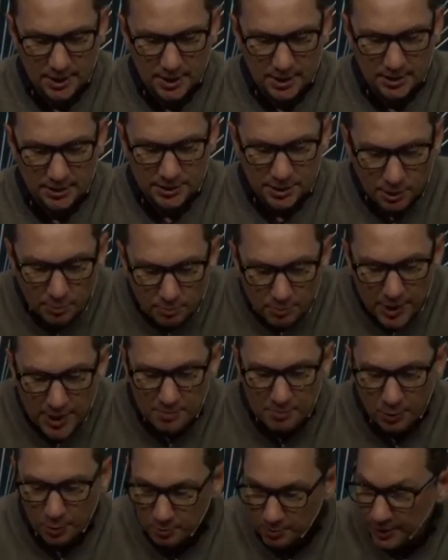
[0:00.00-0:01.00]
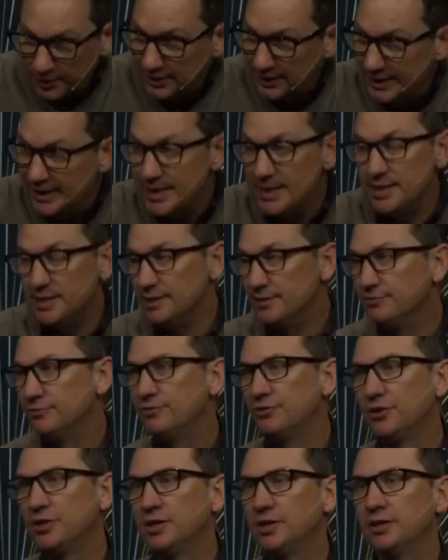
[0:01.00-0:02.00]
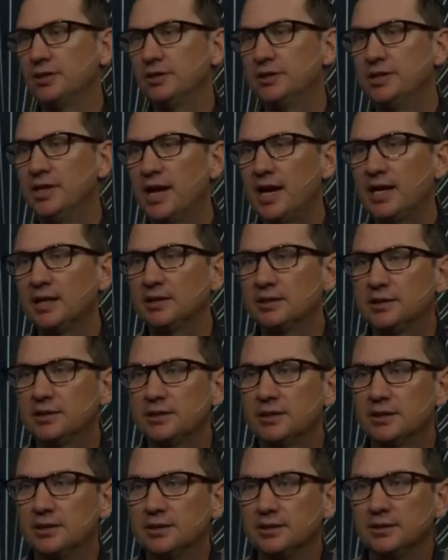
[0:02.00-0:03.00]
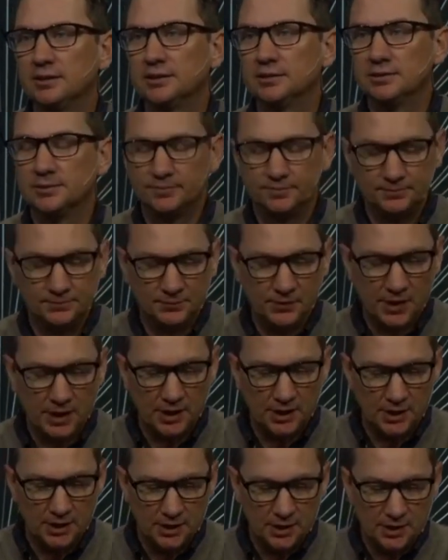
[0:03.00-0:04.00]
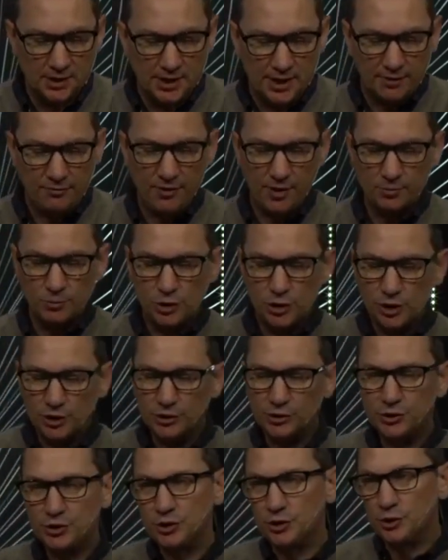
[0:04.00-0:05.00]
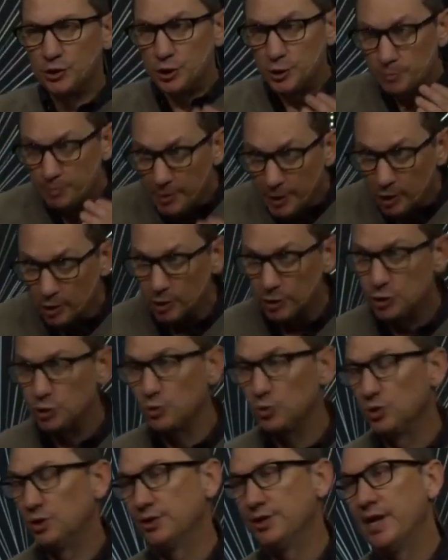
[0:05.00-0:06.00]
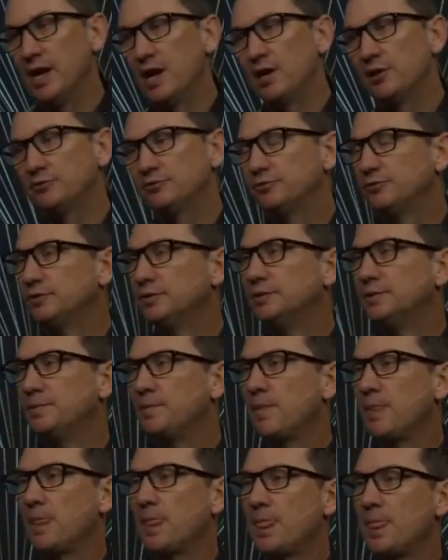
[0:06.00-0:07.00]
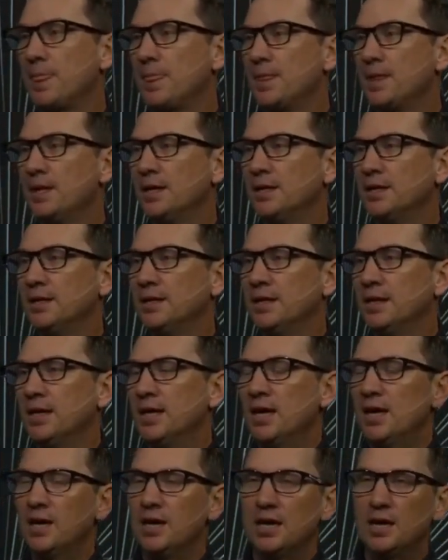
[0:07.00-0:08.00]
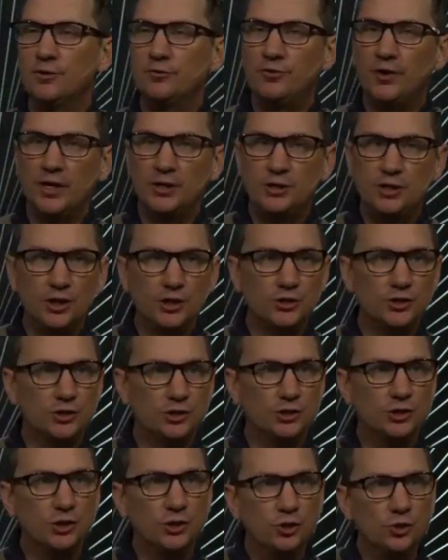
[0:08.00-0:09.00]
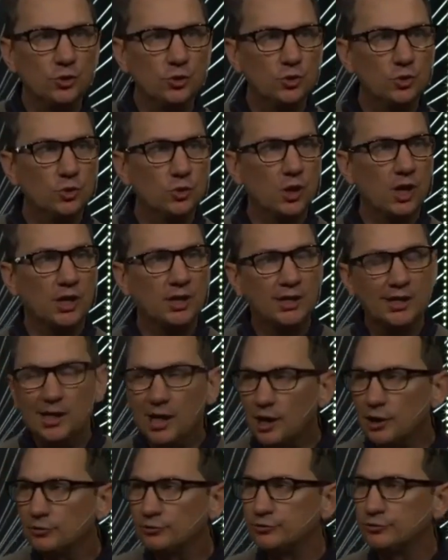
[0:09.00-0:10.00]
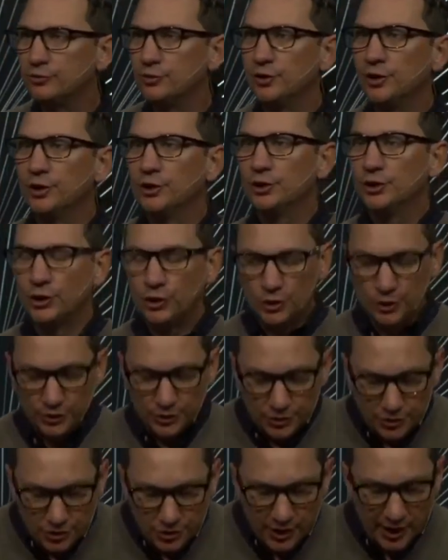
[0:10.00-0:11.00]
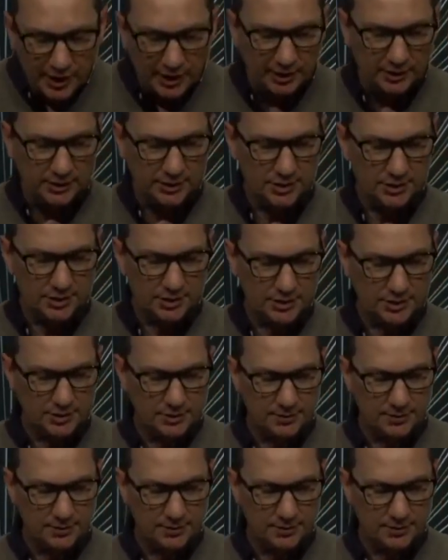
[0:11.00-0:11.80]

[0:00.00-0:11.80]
Some people believe that if I'm just spiritual enough, if I just do enough good things,